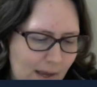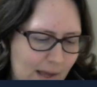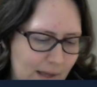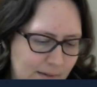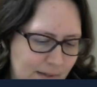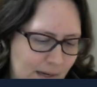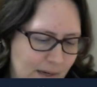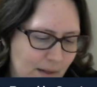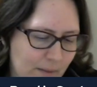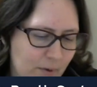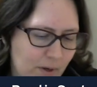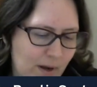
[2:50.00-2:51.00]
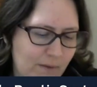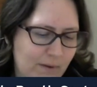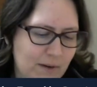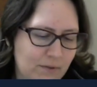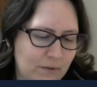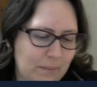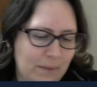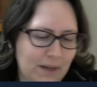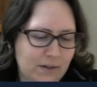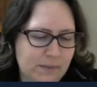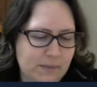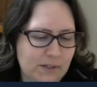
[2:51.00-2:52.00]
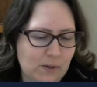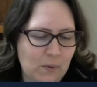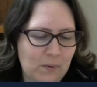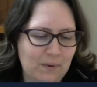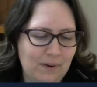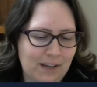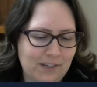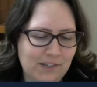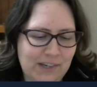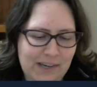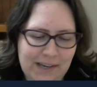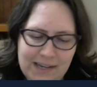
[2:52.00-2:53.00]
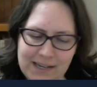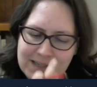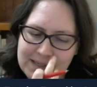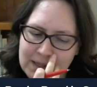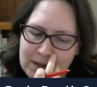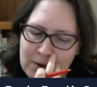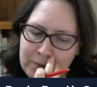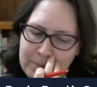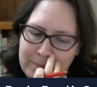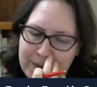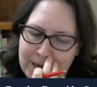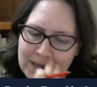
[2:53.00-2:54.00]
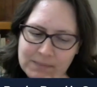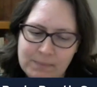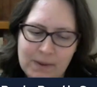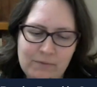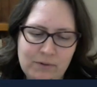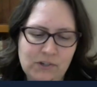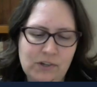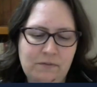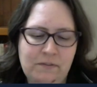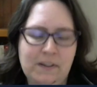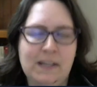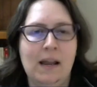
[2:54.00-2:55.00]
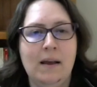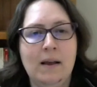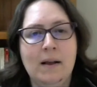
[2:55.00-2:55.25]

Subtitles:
And another book I read from my Christmas haul last year is The Golden Maze by Richard Fidler.